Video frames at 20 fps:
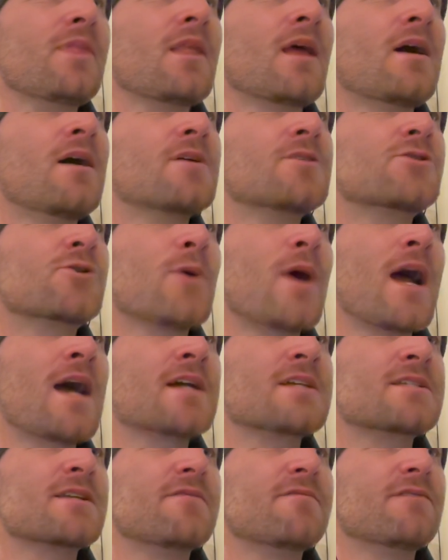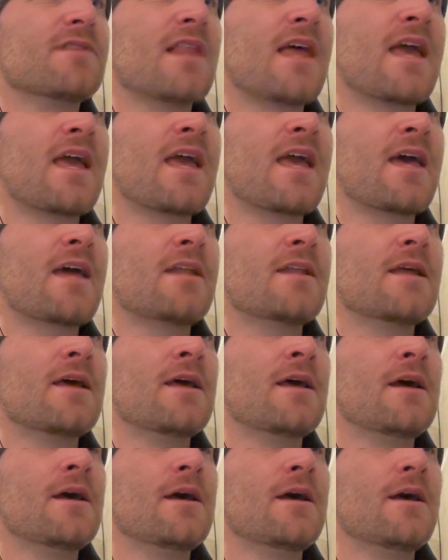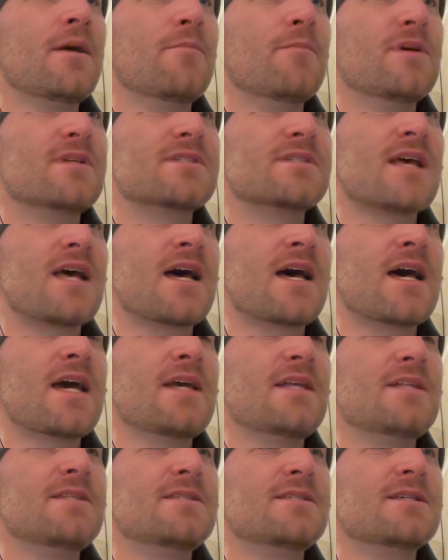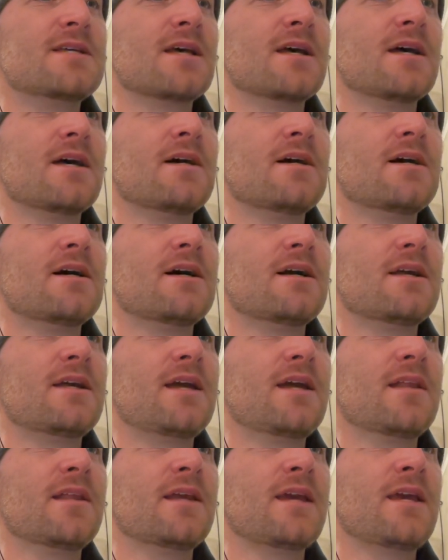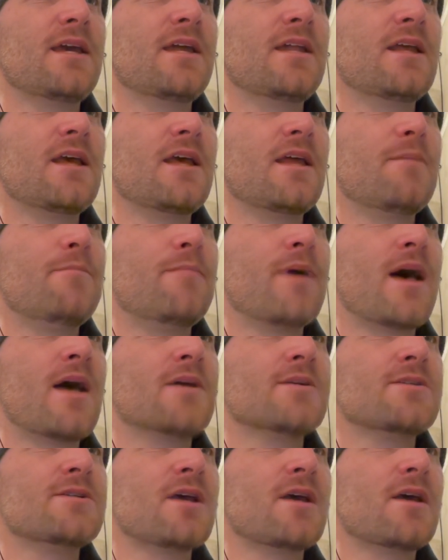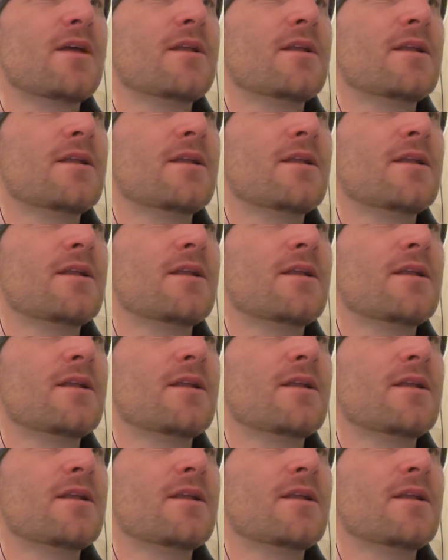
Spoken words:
tracts of land besides Gilead and Bashan